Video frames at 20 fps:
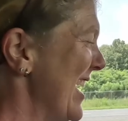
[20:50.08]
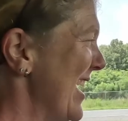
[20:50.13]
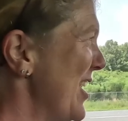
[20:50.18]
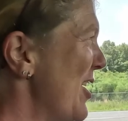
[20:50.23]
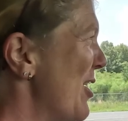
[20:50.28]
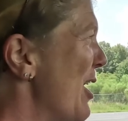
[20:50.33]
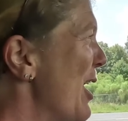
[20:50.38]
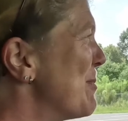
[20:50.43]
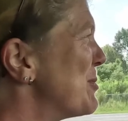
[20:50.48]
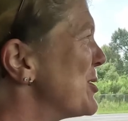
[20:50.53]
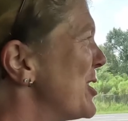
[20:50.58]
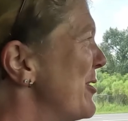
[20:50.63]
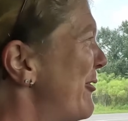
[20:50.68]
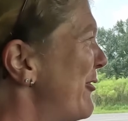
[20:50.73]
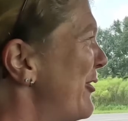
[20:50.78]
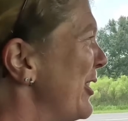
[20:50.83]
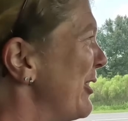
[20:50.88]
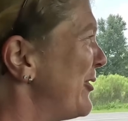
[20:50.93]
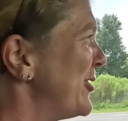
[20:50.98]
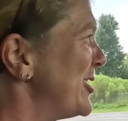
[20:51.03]
yeah. No, I'm doing
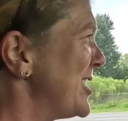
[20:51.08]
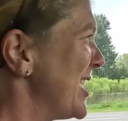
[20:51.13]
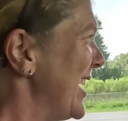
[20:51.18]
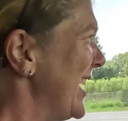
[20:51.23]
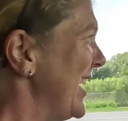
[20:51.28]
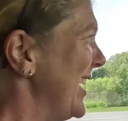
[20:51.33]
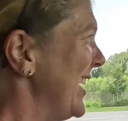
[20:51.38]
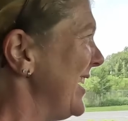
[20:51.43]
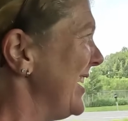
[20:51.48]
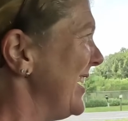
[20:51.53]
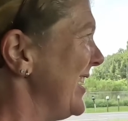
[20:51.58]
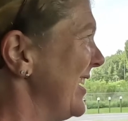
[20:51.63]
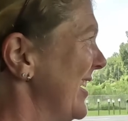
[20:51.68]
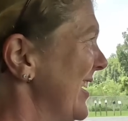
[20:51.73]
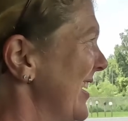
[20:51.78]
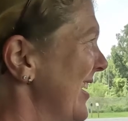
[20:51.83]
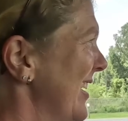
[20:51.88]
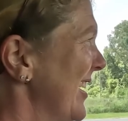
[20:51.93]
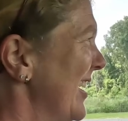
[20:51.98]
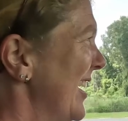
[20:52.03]
50. Come on.
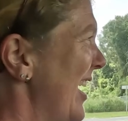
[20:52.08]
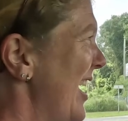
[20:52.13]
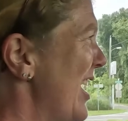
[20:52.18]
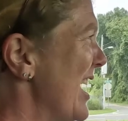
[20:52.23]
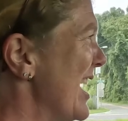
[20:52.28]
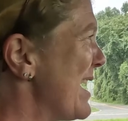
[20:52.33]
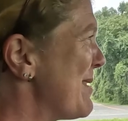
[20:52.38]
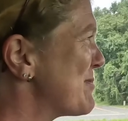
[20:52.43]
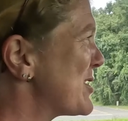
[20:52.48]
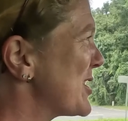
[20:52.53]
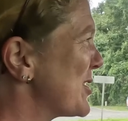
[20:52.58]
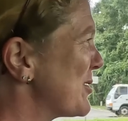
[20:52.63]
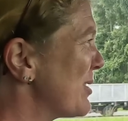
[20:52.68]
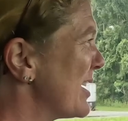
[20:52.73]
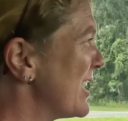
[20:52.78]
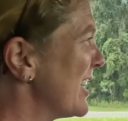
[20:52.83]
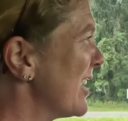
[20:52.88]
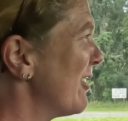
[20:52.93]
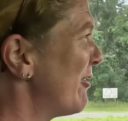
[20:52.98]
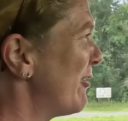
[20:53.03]
I am
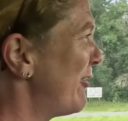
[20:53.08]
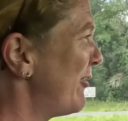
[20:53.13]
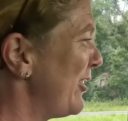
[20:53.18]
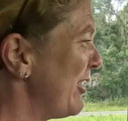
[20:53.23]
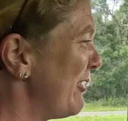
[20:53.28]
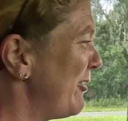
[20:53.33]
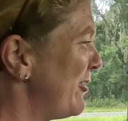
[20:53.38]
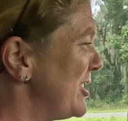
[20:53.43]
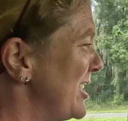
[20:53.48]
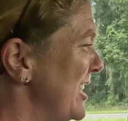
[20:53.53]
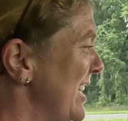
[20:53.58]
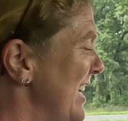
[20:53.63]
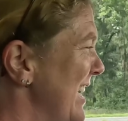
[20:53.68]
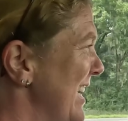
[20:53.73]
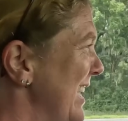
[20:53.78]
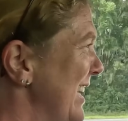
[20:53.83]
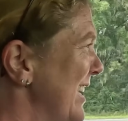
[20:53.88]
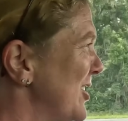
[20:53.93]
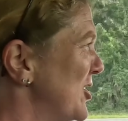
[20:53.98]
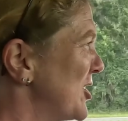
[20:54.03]
doing 52.
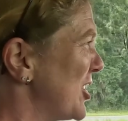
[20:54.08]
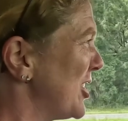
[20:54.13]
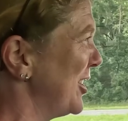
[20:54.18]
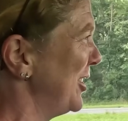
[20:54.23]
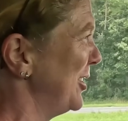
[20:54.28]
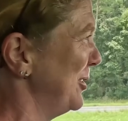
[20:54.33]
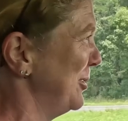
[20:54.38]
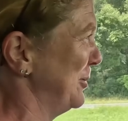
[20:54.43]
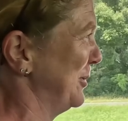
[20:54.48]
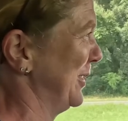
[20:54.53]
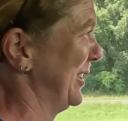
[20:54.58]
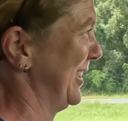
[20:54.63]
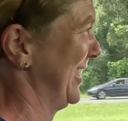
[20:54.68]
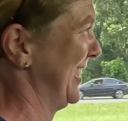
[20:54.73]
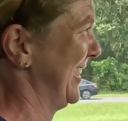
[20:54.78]
Keep going.